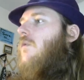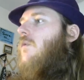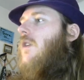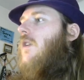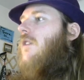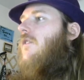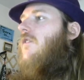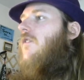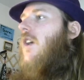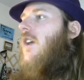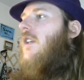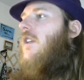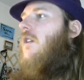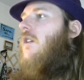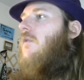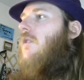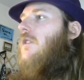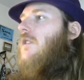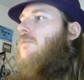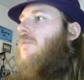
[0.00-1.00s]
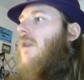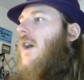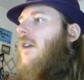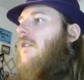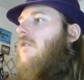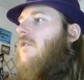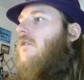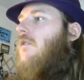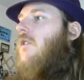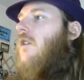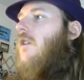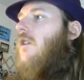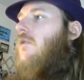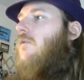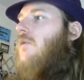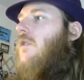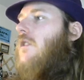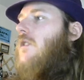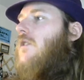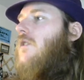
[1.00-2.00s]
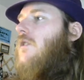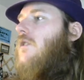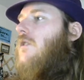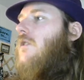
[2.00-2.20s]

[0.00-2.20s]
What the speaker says: We can find out what his back row card was.